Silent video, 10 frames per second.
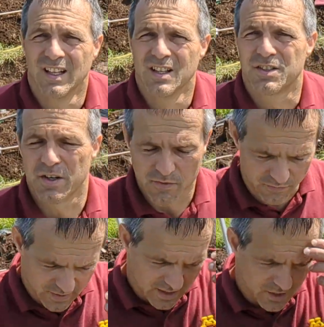sort
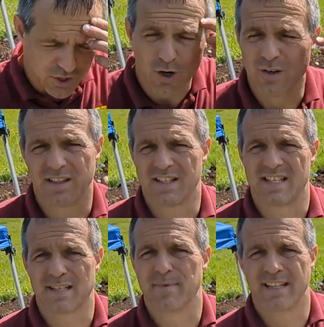of show that this
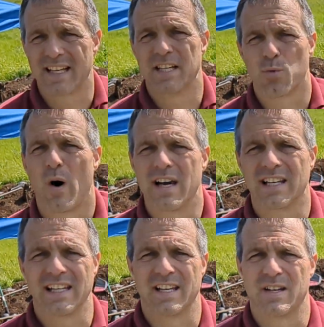has been the case
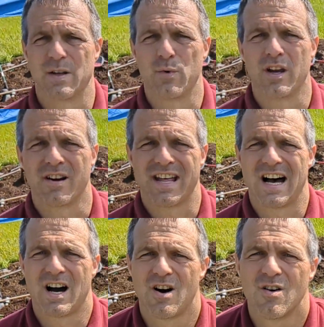widely, and we are
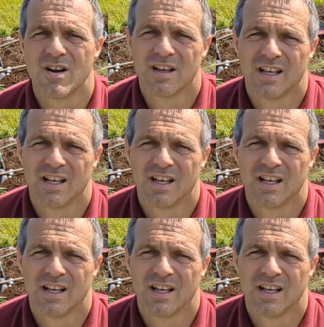now